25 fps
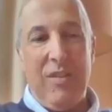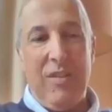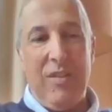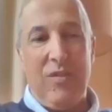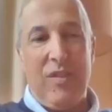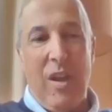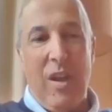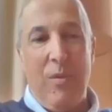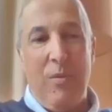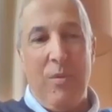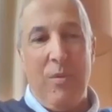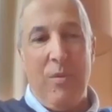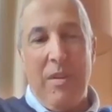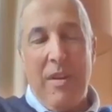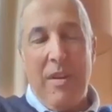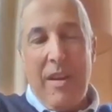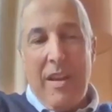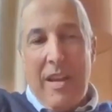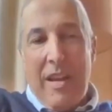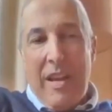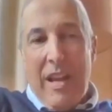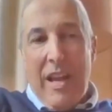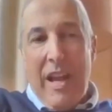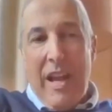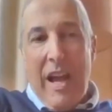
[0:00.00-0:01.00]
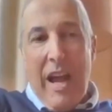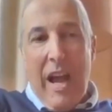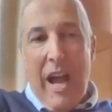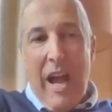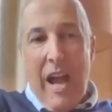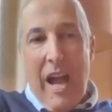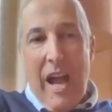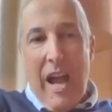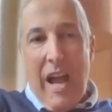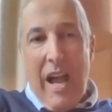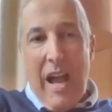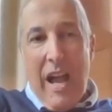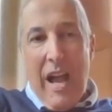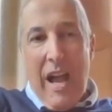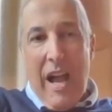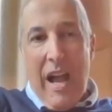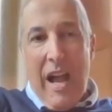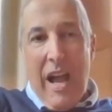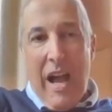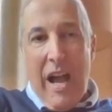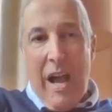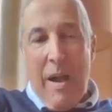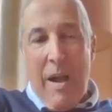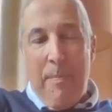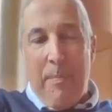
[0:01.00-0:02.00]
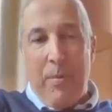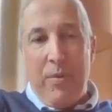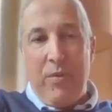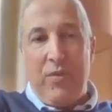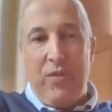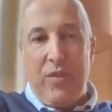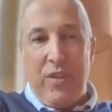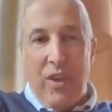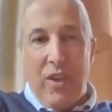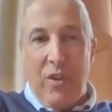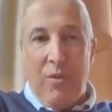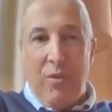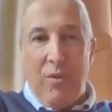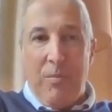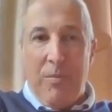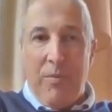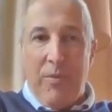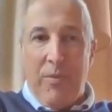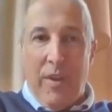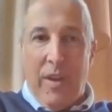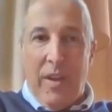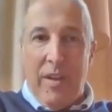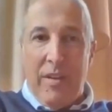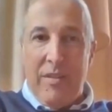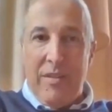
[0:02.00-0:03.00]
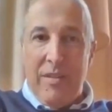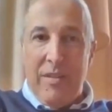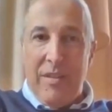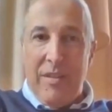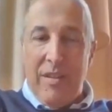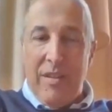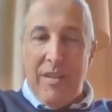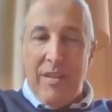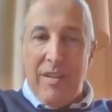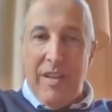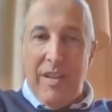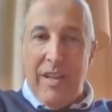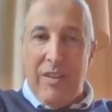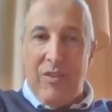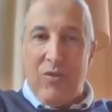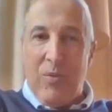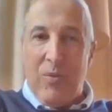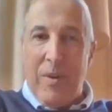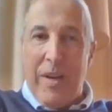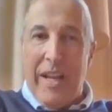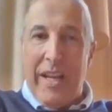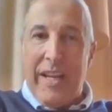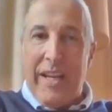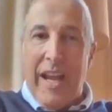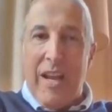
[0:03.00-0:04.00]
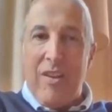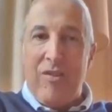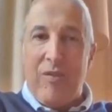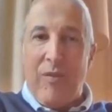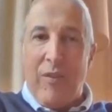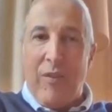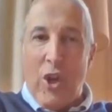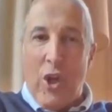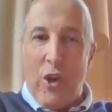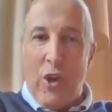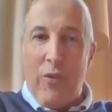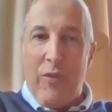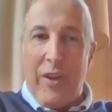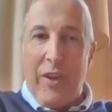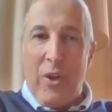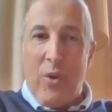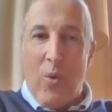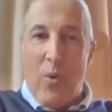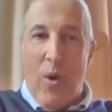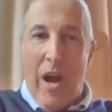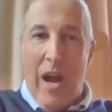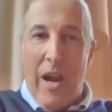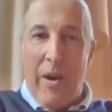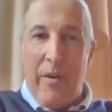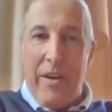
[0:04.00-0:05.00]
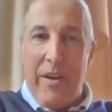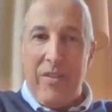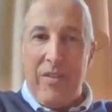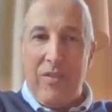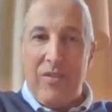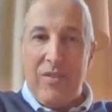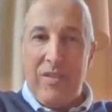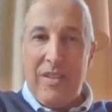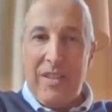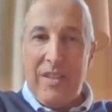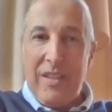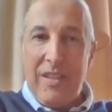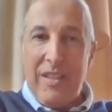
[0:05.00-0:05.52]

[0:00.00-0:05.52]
So I presume that it's really a case of a lot of inquiries,